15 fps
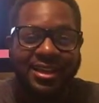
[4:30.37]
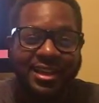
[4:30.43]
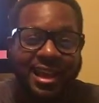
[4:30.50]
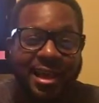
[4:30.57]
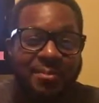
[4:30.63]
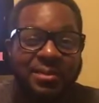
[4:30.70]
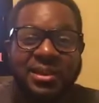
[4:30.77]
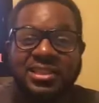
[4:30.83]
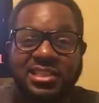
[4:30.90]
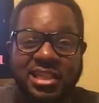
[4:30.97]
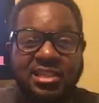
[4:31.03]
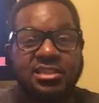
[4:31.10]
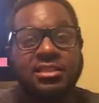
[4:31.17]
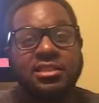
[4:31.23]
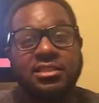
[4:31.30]
gotta make
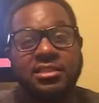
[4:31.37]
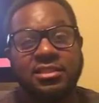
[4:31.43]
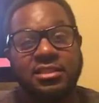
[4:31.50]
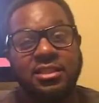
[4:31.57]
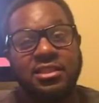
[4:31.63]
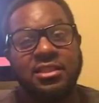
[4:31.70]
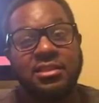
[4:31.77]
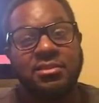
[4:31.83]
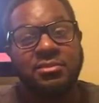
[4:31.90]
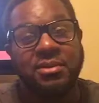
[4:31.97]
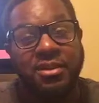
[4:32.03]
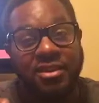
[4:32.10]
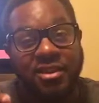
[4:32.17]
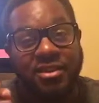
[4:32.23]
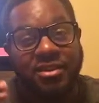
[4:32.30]
changes to his team.
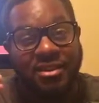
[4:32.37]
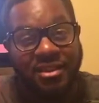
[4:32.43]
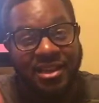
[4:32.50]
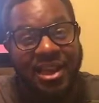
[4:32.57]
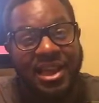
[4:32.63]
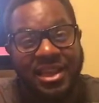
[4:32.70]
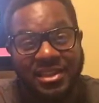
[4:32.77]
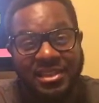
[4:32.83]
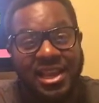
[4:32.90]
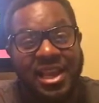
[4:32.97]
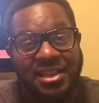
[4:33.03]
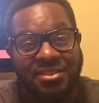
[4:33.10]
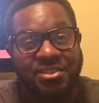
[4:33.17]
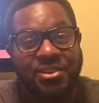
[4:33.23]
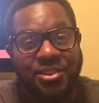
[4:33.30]
The guy's
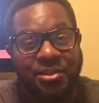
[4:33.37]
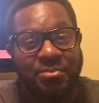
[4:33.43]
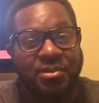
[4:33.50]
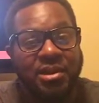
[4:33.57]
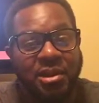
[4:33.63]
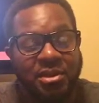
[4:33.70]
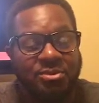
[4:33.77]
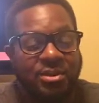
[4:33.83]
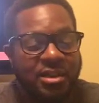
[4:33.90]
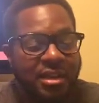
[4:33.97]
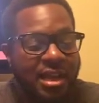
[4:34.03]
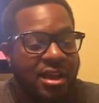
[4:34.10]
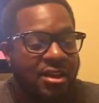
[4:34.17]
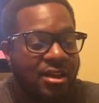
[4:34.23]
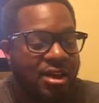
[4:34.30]
actually in the playoffs right
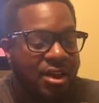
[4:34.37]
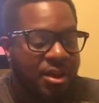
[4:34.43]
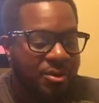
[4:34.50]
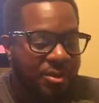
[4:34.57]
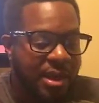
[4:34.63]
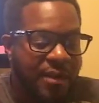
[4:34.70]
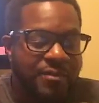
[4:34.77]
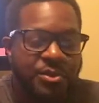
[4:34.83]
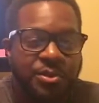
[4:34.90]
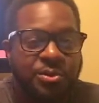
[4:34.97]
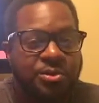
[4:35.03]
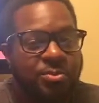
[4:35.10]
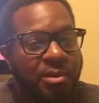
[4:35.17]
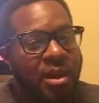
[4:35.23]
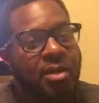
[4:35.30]
now. We have
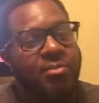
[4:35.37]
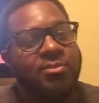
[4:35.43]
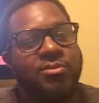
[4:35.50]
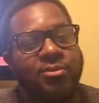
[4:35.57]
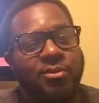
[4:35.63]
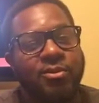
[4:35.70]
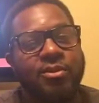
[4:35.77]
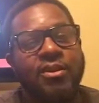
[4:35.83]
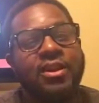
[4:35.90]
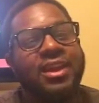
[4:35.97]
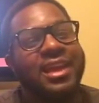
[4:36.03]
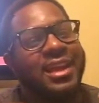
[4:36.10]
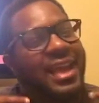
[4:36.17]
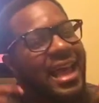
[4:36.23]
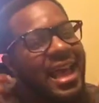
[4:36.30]
those bottom 4,
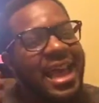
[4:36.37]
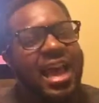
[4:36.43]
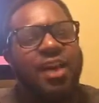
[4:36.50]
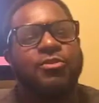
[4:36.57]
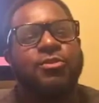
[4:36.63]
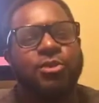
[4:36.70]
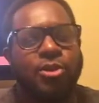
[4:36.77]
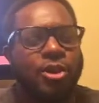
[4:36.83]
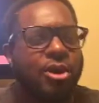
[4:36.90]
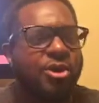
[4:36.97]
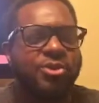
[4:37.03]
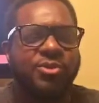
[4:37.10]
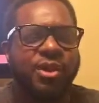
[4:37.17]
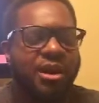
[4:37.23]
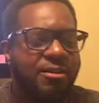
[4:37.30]
and I have to
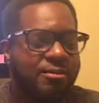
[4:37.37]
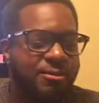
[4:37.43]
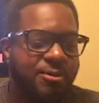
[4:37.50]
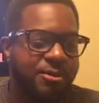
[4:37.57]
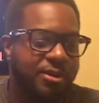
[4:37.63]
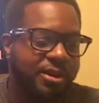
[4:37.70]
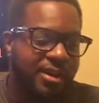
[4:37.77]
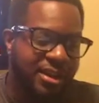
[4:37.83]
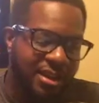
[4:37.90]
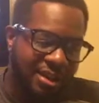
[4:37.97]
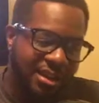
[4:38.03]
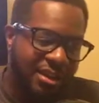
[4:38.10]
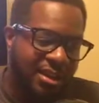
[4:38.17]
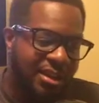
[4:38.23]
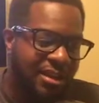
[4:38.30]
call you out for it.
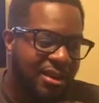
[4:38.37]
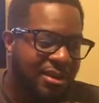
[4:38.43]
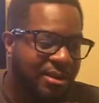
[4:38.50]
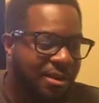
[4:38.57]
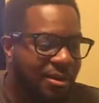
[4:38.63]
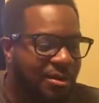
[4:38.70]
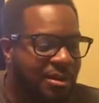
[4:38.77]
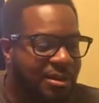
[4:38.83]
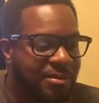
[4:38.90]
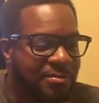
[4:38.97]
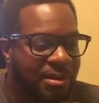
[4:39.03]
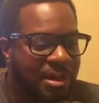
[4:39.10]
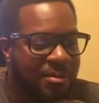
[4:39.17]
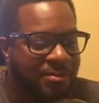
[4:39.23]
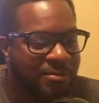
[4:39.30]
Currently, the
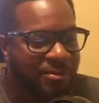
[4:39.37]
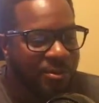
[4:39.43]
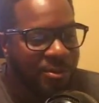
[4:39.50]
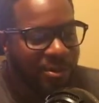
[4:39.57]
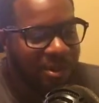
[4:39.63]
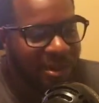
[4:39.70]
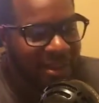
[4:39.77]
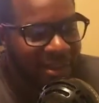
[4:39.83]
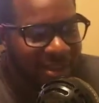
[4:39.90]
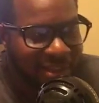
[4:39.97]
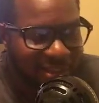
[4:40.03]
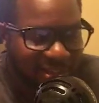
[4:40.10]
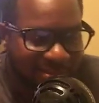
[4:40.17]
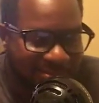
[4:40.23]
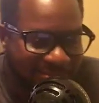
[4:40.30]
bottom 4,
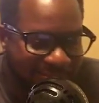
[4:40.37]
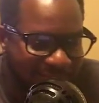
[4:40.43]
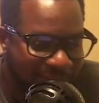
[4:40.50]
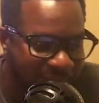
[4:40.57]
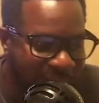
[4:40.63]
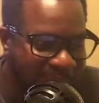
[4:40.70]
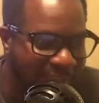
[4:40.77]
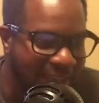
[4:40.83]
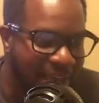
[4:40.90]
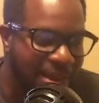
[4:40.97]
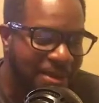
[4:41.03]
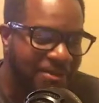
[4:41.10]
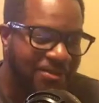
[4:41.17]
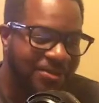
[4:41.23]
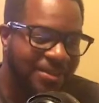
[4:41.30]
we
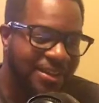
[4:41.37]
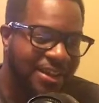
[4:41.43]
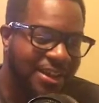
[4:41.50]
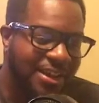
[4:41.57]
have